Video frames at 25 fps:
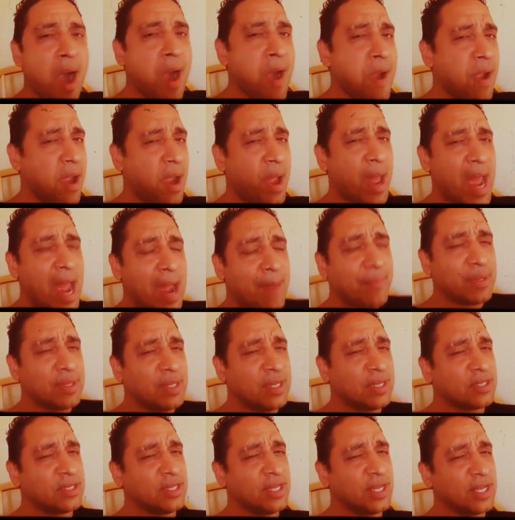It happened
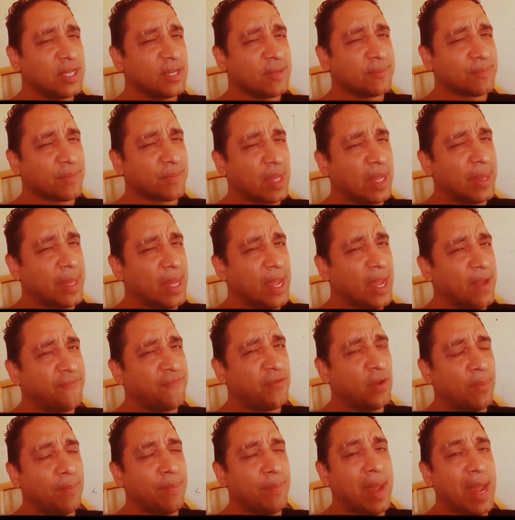this year, and I
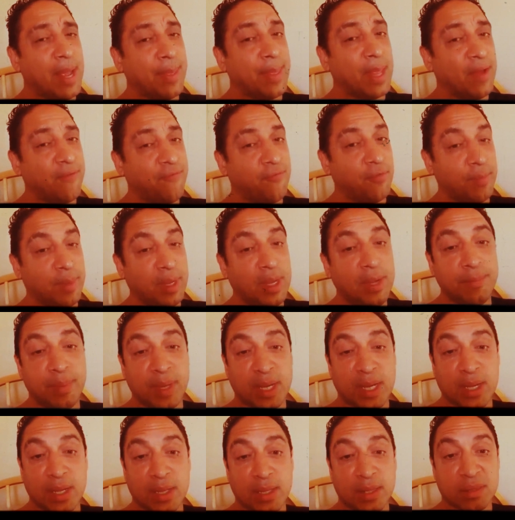felt bad, not for me
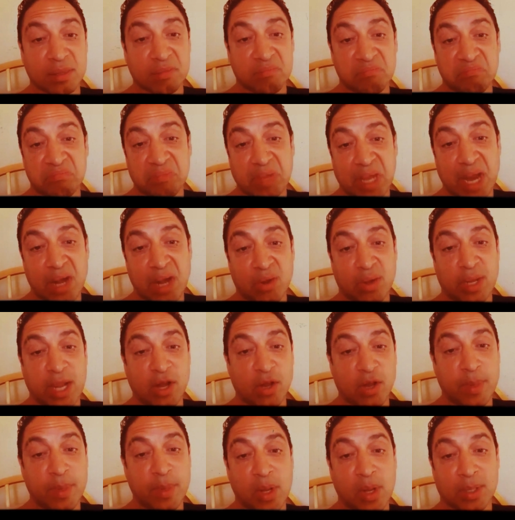because I don't care
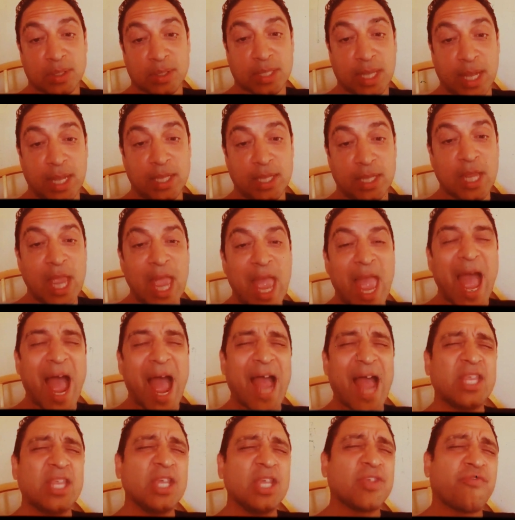to be on stage. I
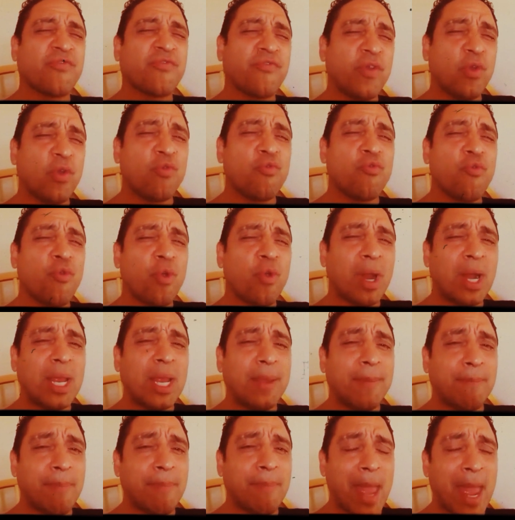just feel really
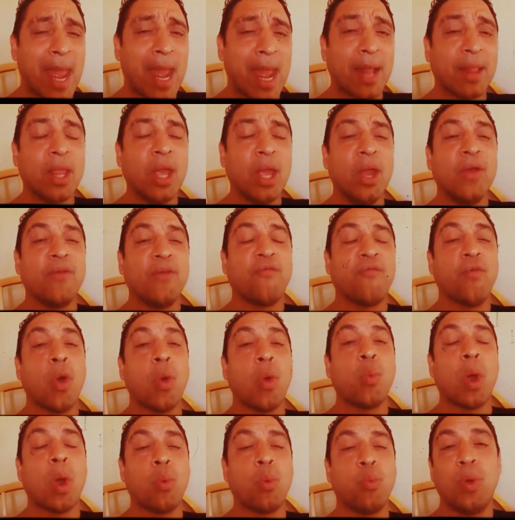bad for
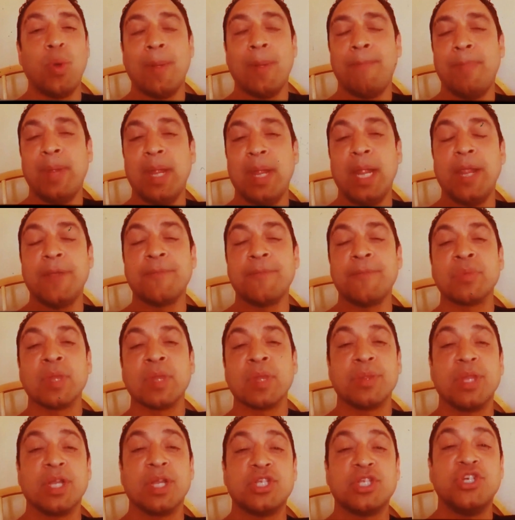what would be
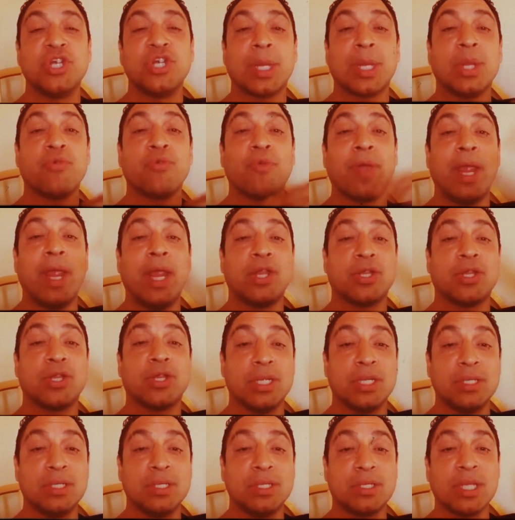the
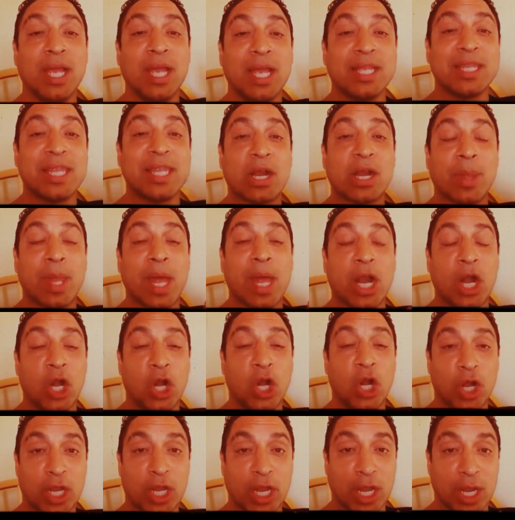generations that are not
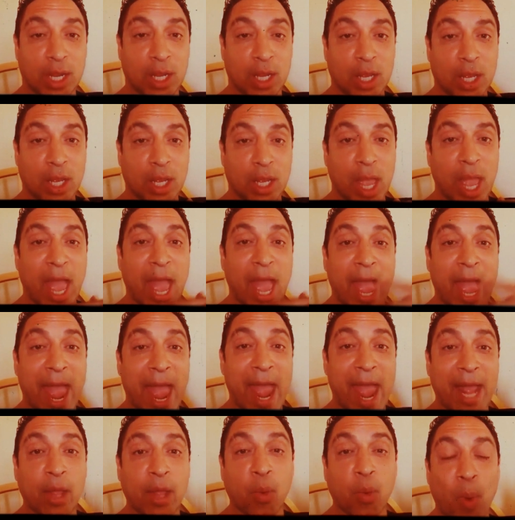looking
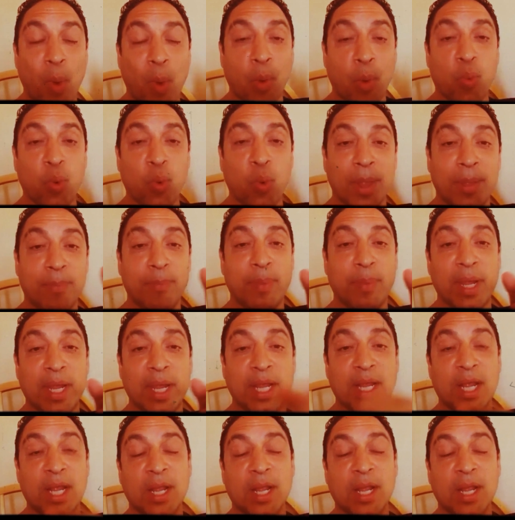at what would be